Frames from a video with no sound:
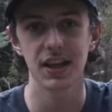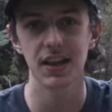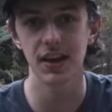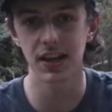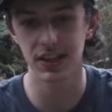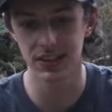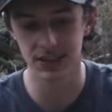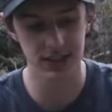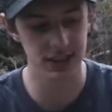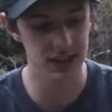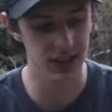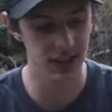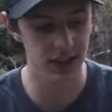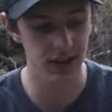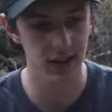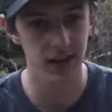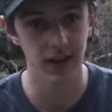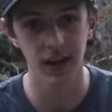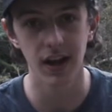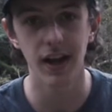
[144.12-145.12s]
lens
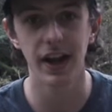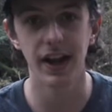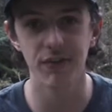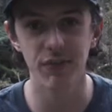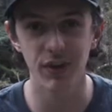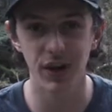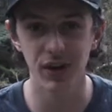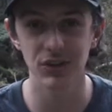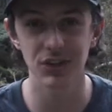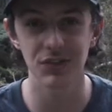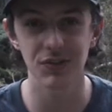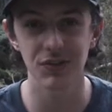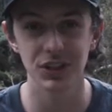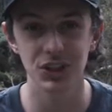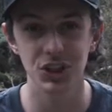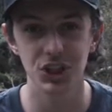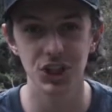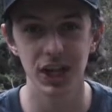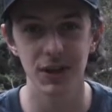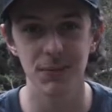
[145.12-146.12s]
and relatively
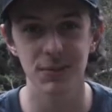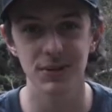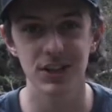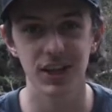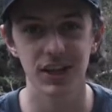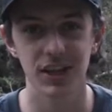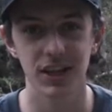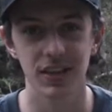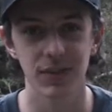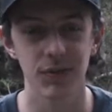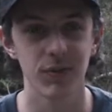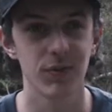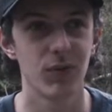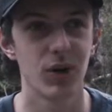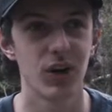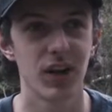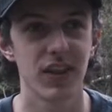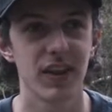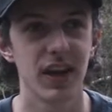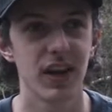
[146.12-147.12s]
cheap. It's like
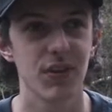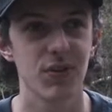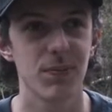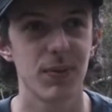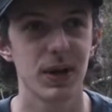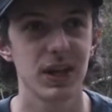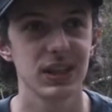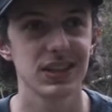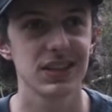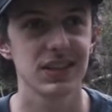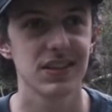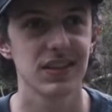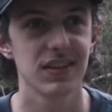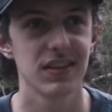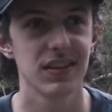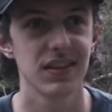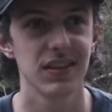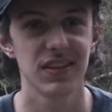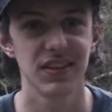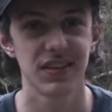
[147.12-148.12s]
$1,000?
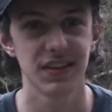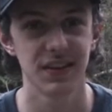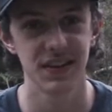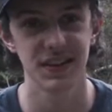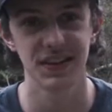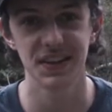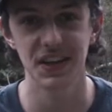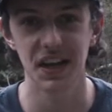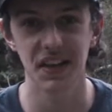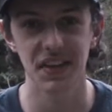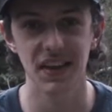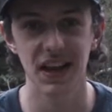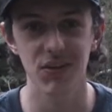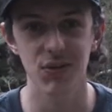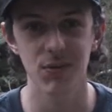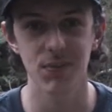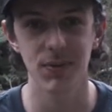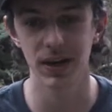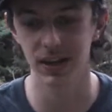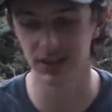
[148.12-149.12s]
Yeah,
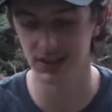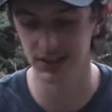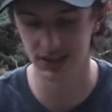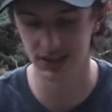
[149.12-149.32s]
$1,000.